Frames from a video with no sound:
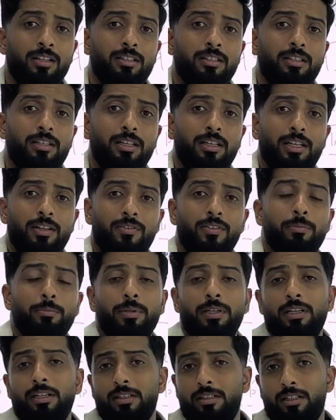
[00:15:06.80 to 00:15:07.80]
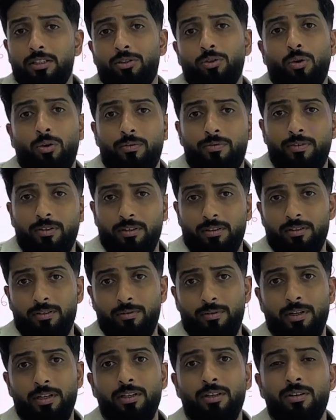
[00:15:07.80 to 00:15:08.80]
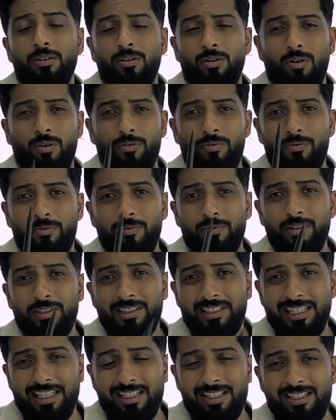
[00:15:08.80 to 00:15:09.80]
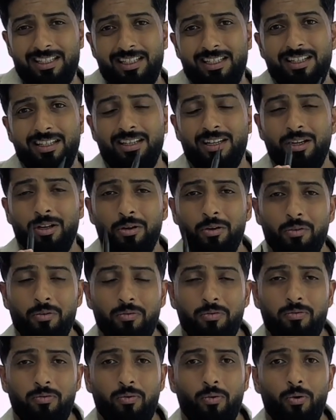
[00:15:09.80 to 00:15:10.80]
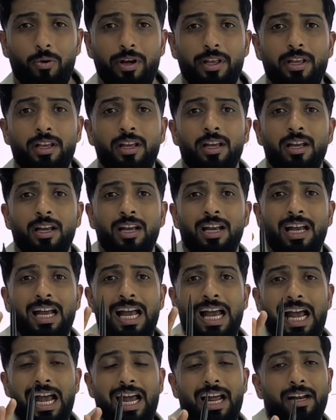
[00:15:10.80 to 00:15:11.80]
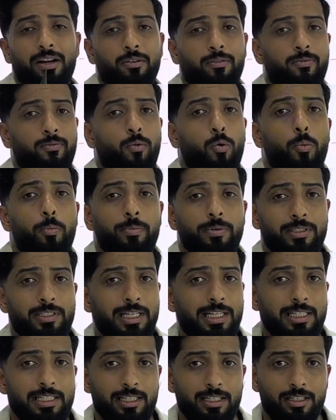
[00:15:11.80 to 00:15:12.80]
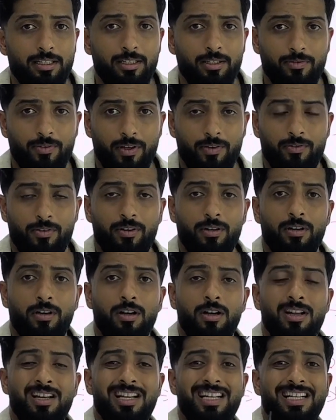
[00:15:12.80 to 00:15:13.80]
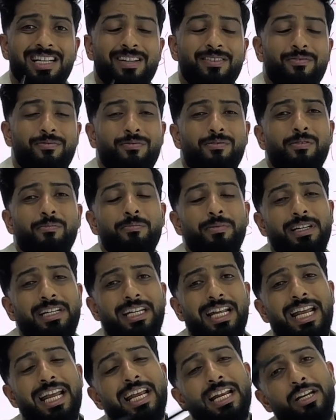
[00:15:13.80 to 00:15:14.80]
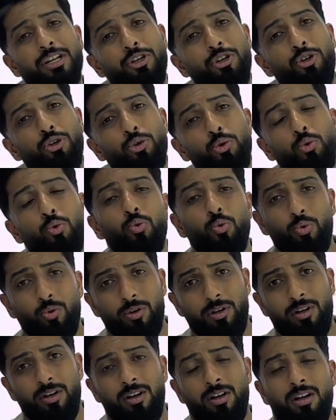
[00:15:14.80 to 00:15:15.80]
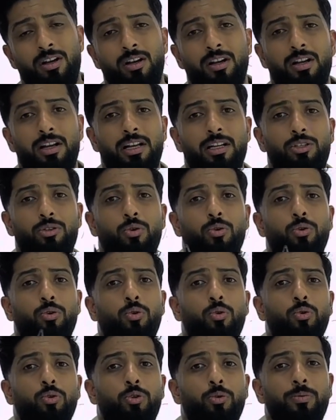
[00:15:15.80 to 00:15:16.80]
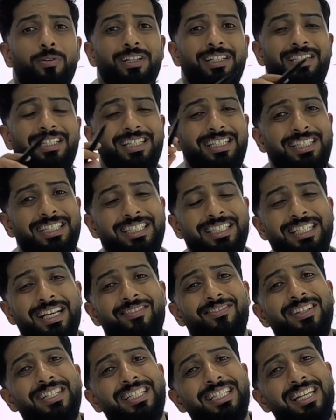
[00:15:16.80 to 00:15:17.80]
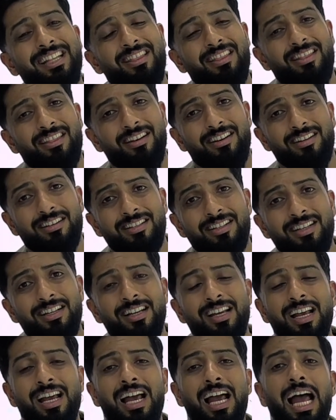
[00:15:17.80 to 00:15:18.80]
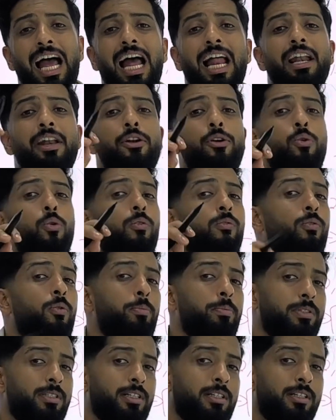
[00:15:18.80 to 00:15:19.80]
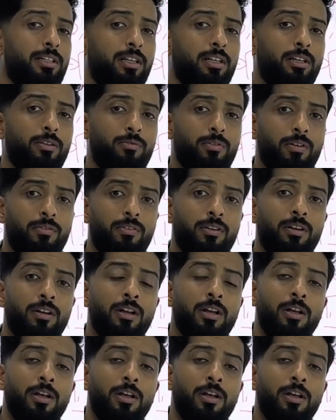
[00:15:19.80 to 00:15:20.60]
they're giving me this offer, right, of 60, 40, and a 4% DLD waiver. From day two, it's going to go towards 70, 30, and no 4% DLD waiver.